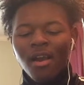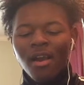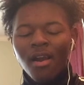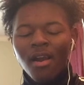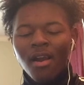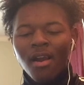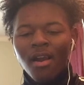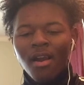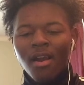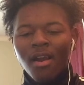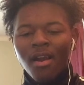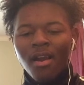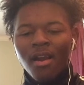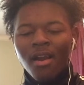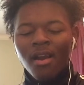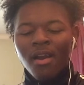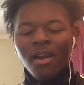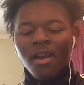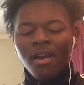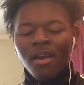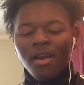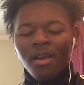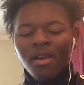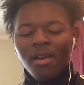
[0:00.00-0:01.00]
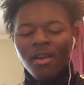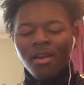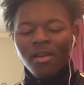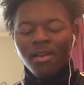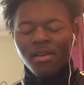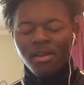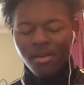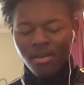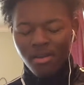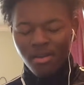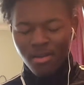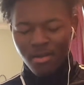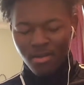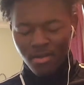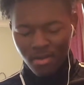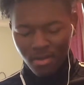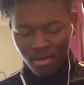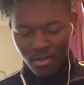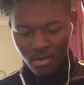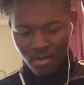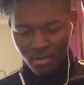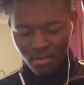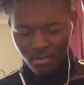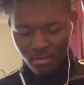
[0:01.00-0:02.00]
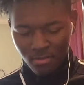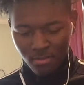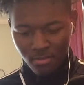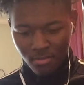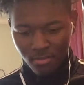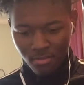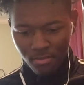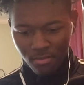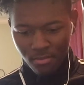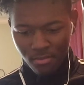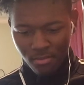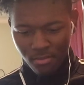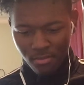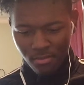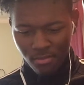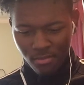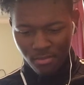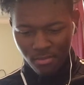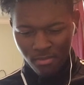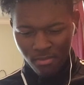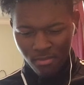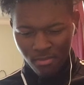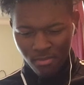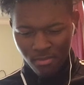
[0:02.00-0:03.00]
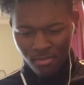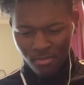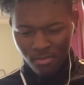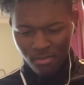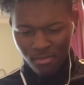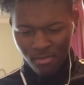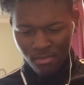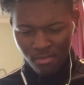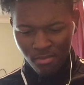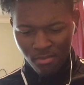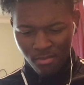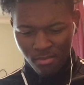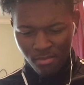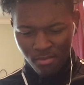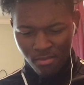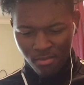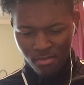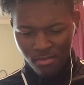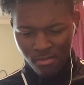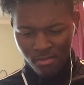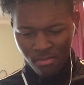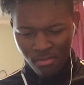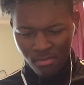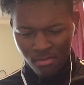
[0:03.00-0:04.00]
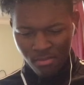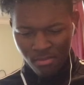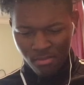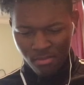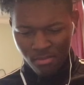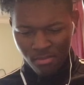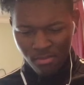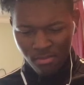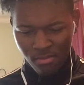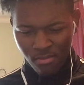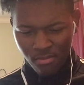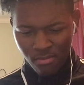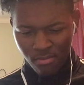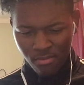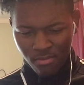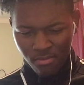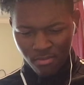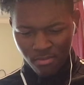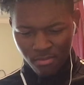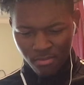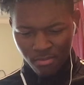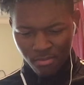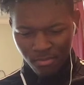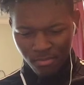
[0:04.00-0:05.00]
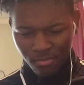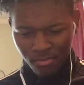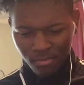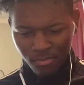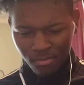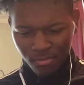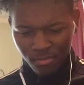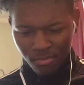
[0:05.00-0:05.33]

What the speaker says: (silence)